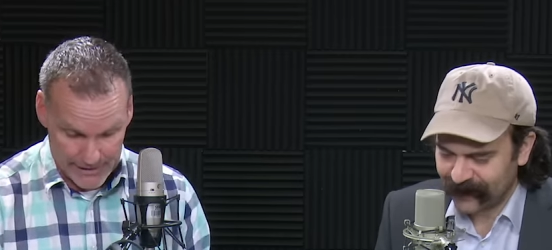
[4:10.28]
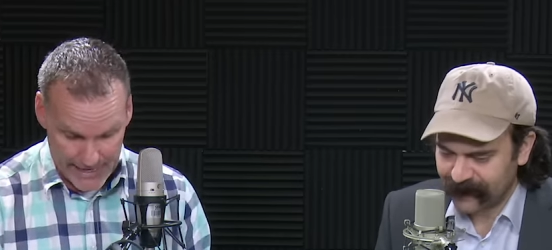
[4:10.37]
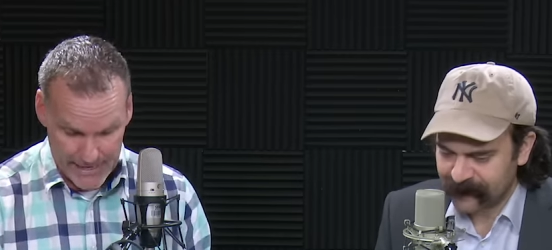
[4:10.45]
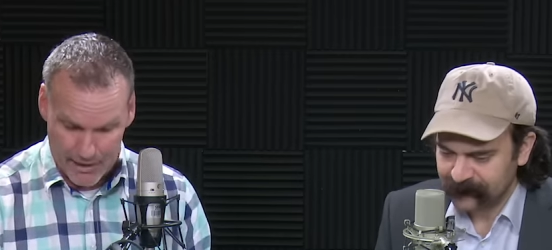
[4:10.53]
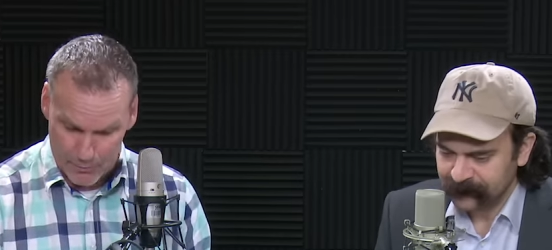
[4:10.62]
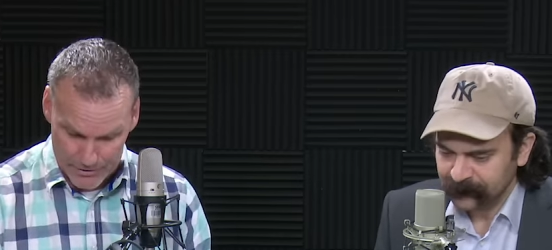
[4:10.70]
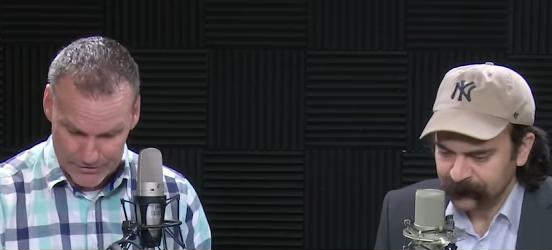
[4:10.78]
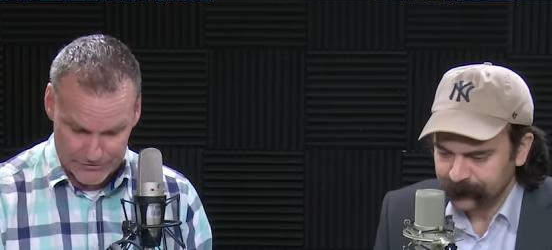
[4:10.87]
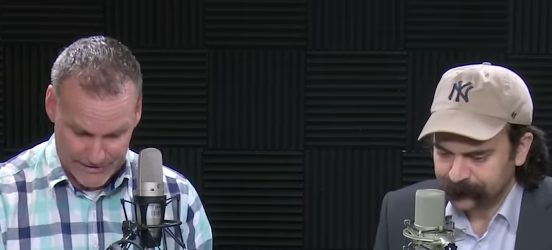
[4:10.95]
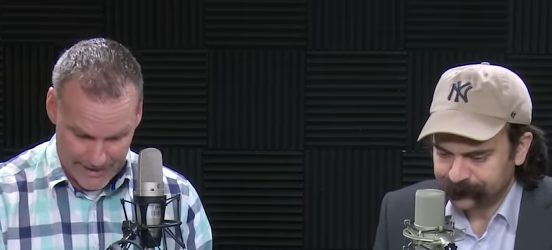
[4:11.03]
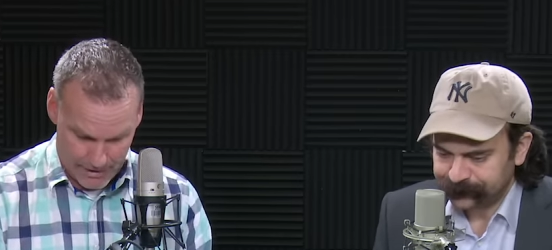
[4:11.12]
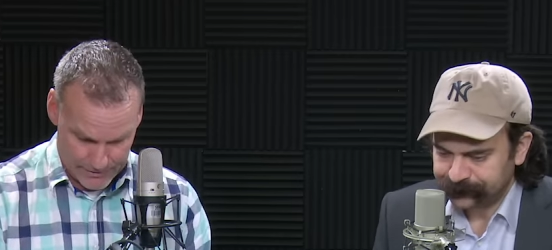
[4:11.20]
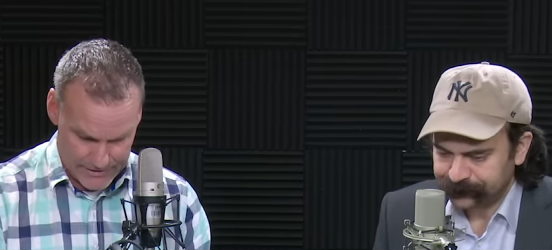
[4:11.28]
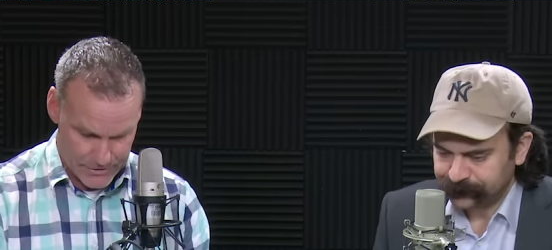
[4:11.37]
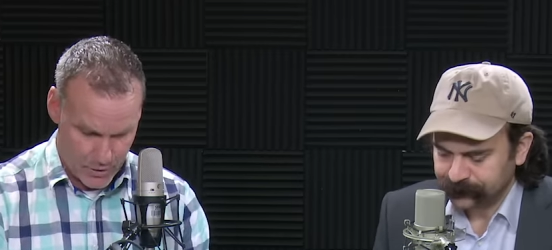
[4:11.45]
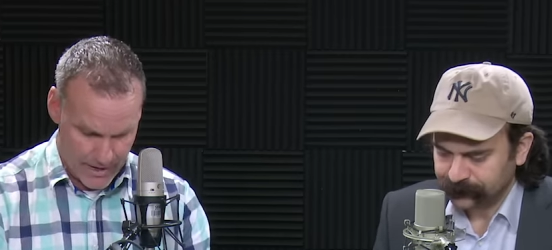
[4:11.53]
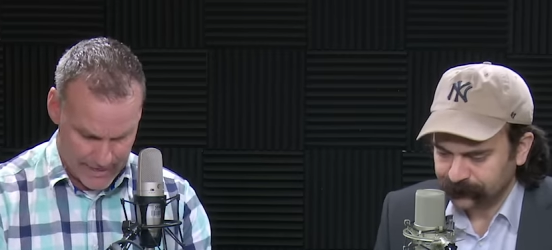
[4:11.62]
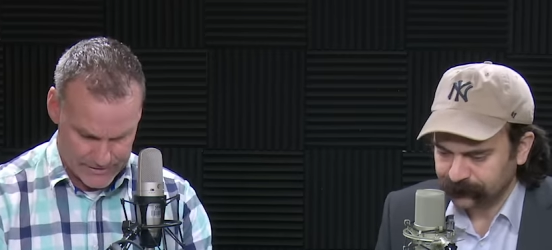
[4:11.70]
Speaker 1: again, right. I want to see how
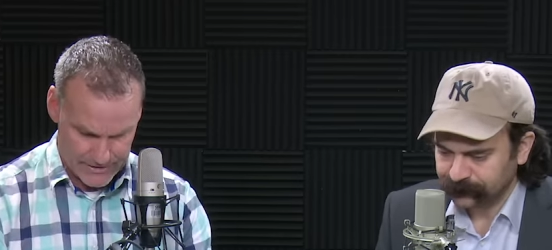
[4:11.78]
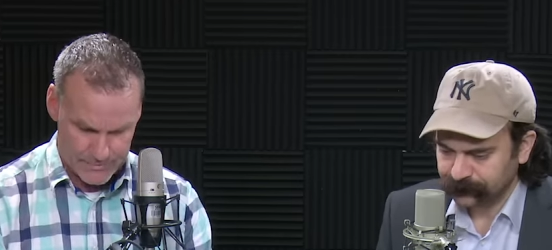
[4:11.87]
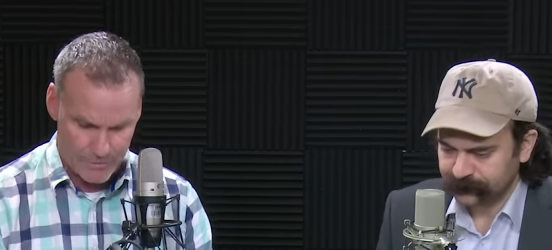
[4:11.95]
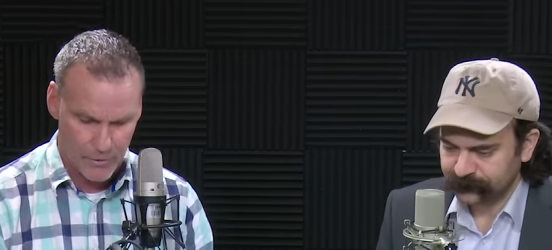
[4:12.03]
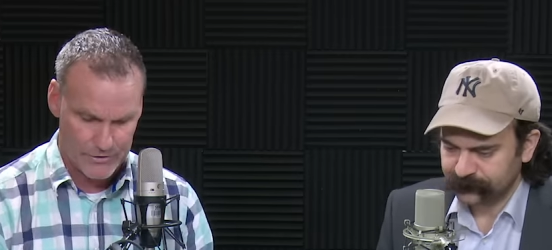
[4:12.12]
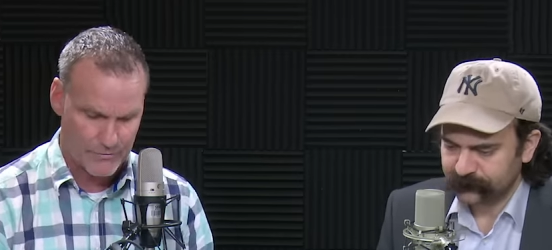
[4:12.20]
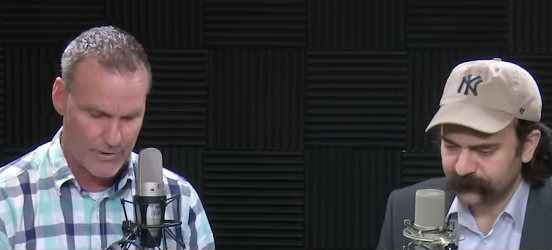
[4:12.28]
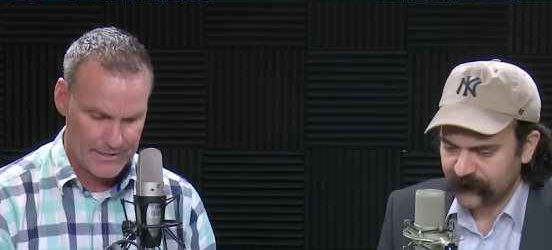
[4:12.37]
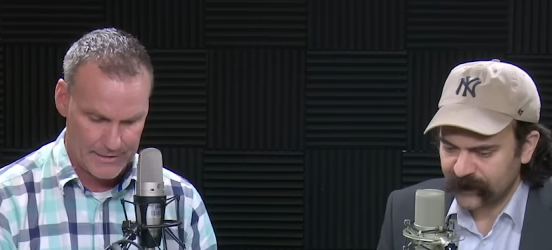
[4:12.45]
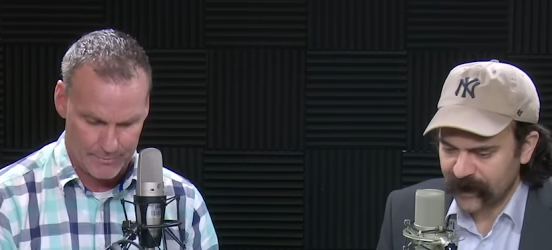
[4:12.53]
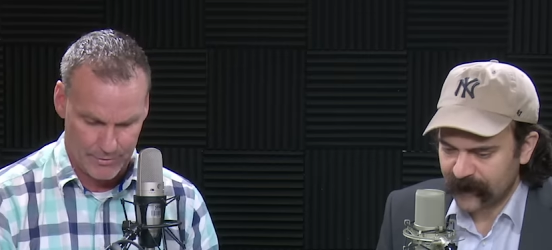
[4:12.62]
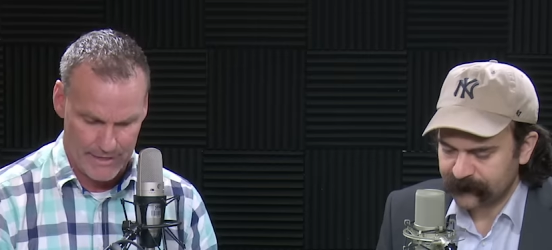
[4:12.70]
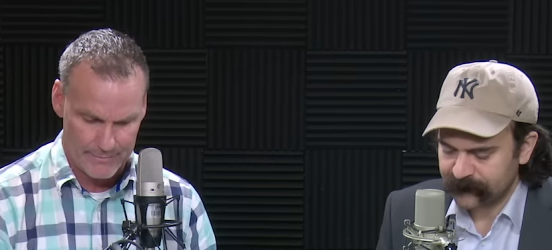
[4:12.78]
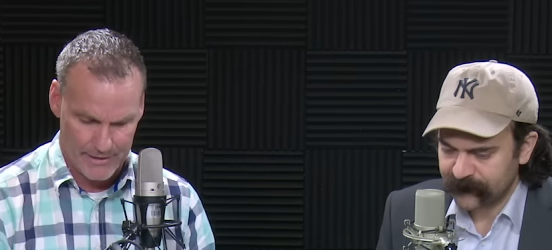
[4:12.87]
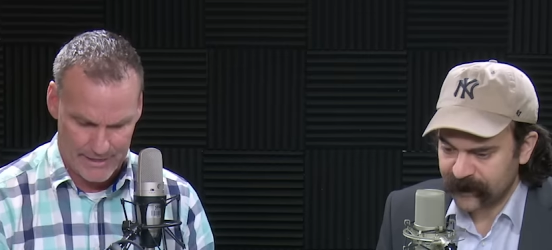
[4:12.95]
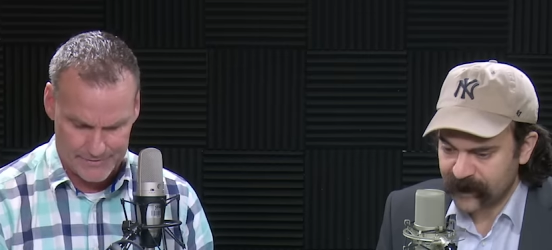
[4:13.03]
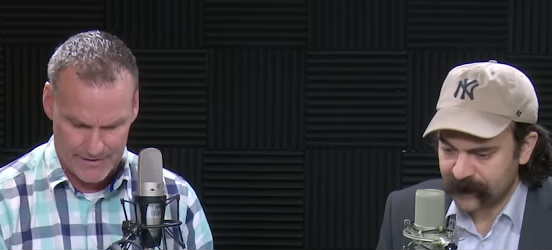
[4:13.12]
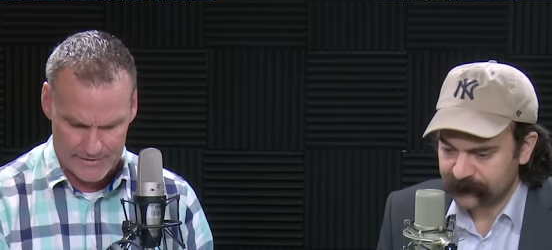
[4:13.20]
Izzo has mm-hmm. these boys ready to play, but
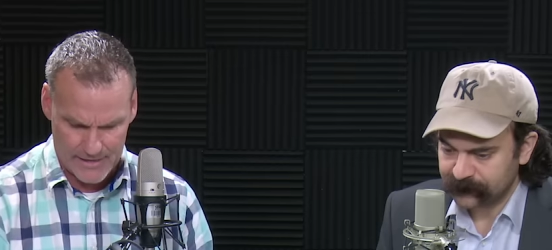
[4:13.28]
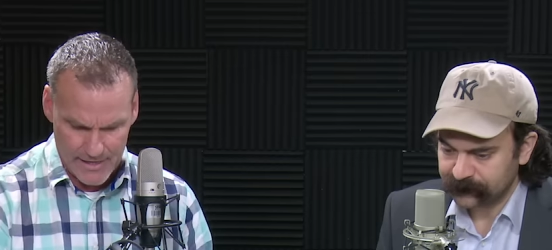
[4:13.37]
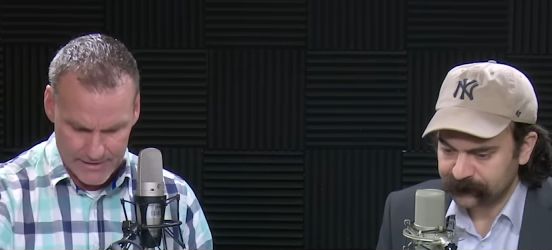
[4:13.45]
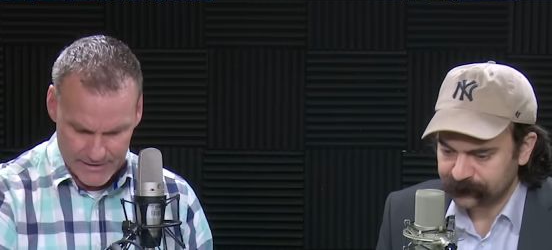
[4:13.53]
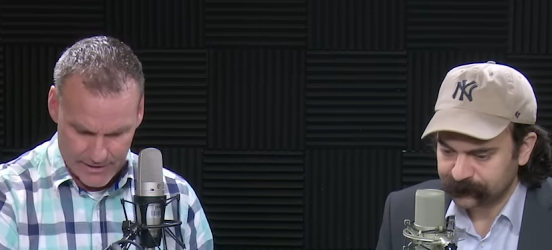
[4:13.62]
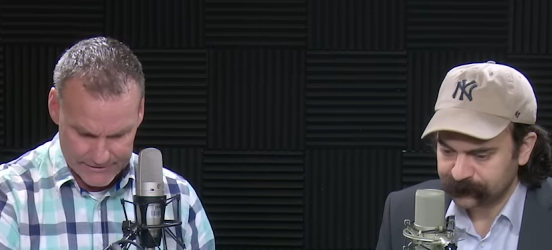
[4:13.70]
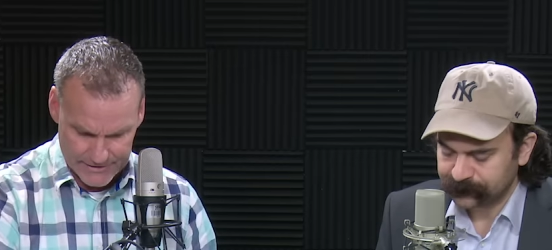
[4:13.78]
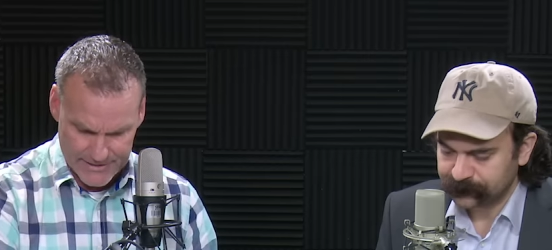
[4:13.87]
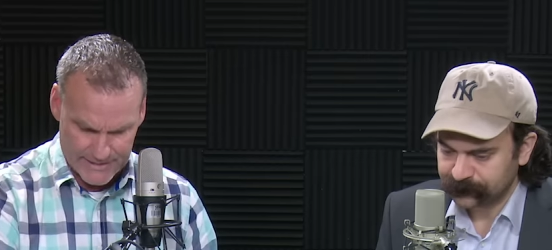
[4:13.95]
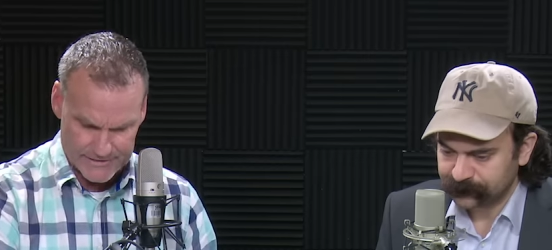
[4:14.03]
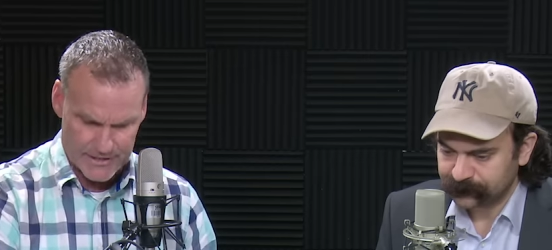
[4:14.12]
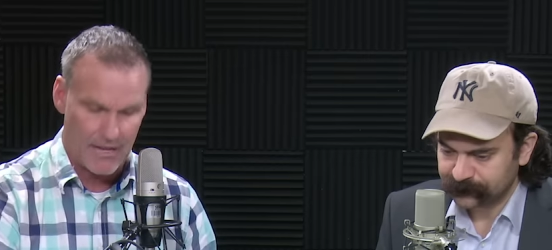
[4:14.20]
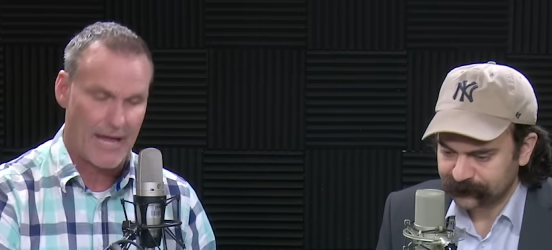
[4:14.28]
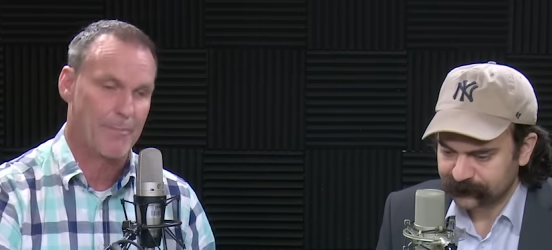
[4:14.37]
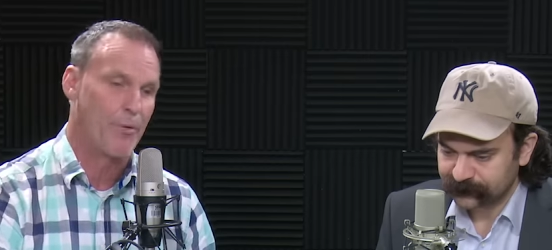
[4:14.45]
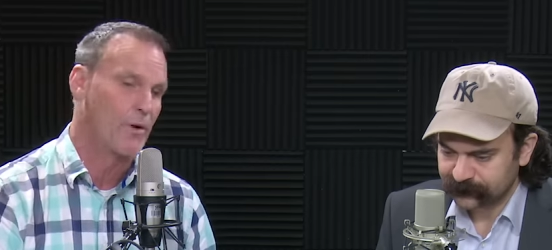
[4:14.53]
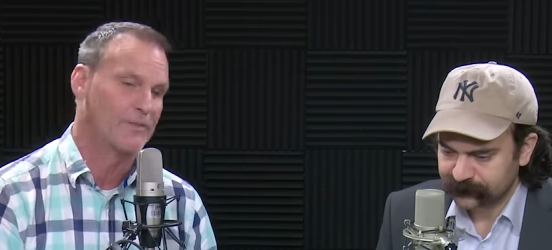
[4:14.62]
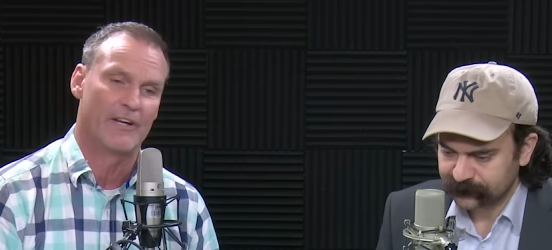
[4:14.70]
I think you know, I just think it's a lot
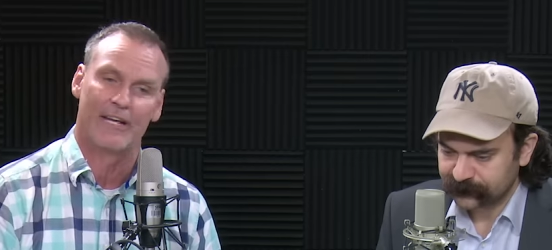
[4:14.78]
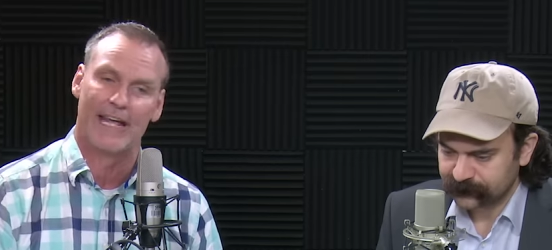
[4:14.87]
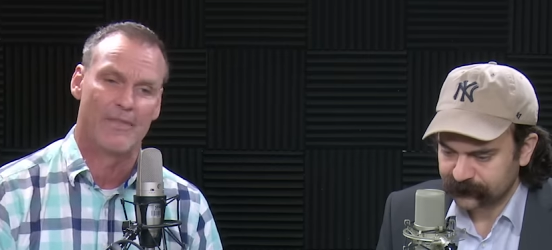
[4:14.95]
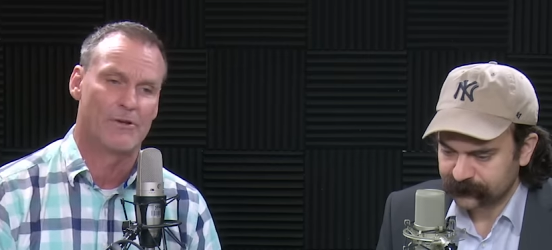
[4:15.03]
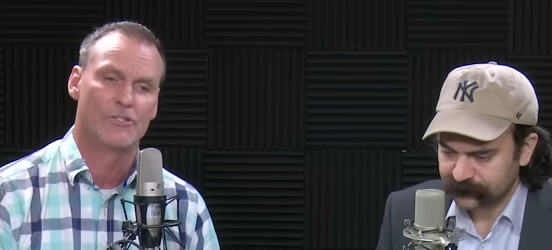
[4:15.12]
of points. And again, there's